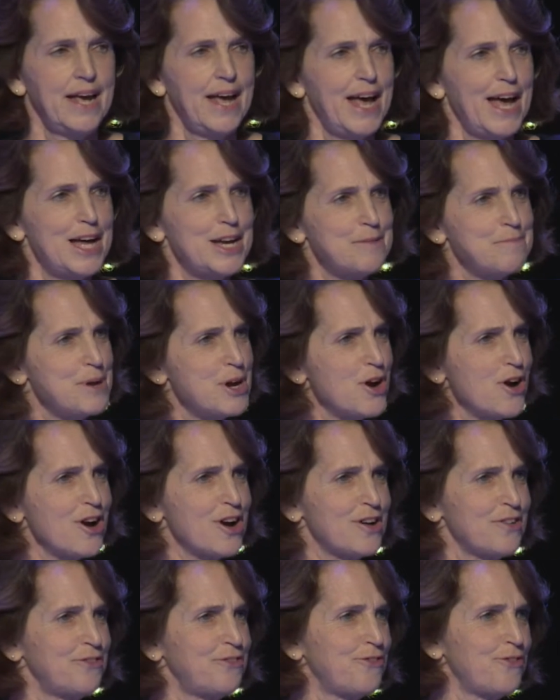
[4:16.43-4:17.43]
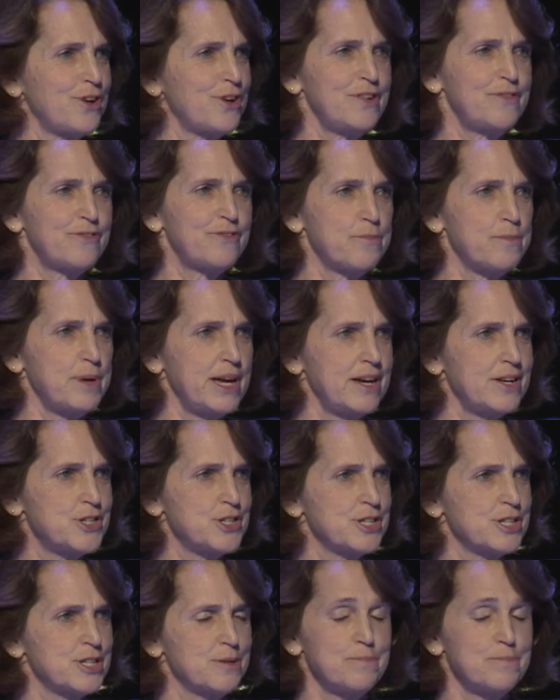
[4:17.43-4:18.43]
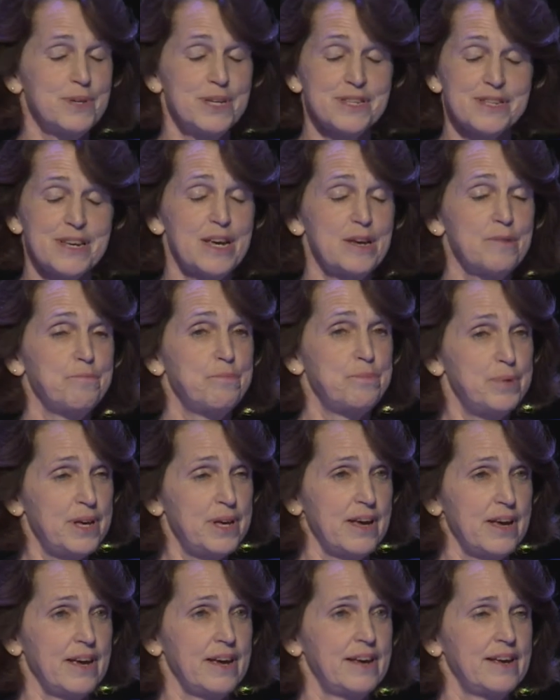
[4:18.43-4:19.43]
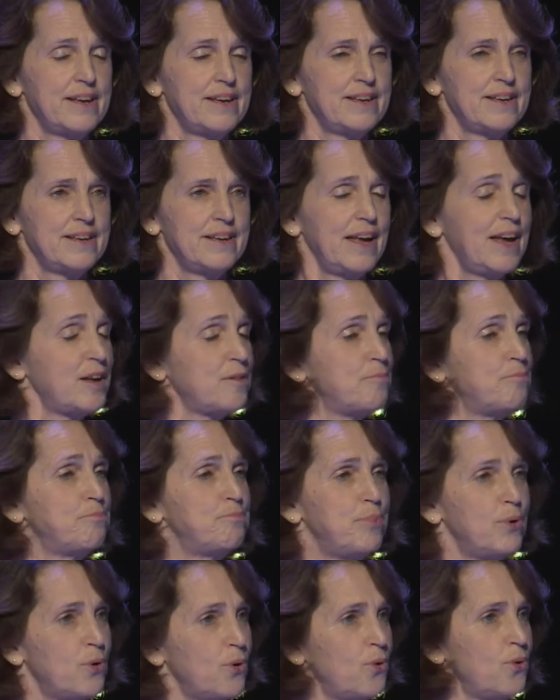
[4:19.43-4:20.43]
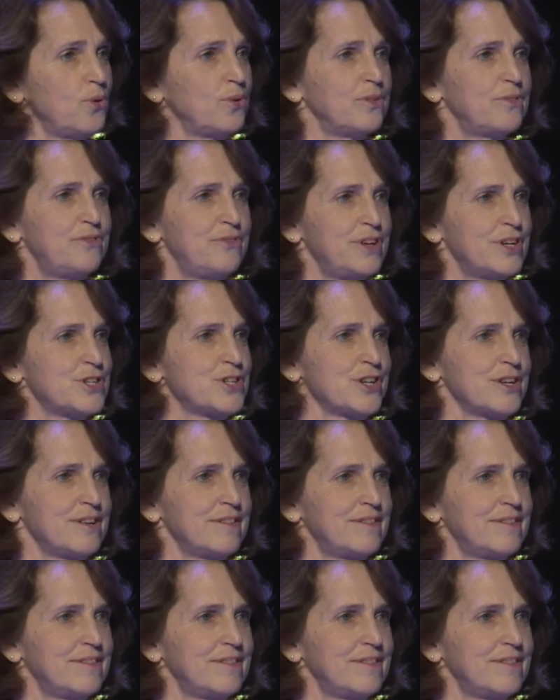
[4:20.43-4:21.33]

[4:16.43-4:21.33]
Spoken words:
An America freed from ageism is a big and bold vision,